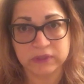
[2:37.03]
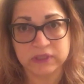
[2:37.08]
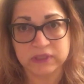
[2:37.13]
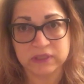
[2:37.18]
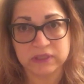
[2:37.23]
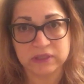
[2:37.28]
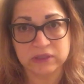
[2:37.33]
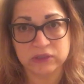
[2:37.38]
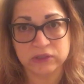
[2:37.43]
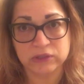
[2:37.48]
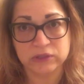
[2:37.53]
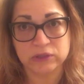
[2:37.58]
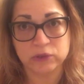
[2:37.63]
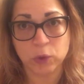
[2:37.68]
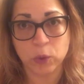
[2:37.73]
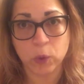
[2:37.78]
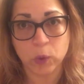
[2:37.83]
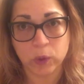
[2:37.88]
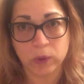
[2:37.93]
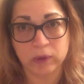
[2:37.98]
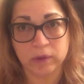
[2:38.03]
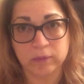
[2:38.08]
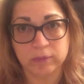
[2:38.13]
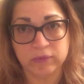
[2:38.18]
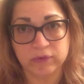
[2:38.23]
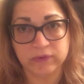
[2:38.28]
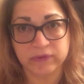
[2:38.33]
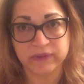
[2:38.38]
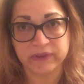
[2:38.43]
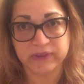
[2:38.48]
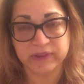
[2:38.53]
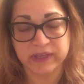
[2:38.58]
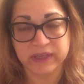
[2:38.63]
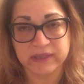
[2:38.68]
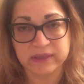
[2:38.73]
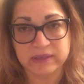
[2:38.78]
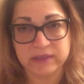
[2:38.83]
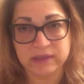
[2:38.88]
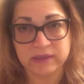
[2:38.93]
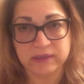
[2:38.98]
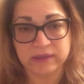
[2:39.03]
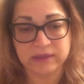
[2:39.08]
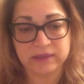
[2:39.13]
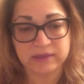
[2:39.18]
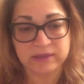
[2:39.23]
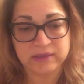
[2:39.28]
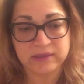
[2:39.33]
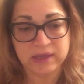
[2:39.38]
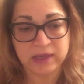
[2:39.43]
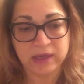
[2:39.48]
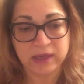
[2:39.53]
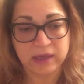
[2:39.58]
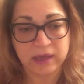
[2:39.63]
This is just horrible that they did this.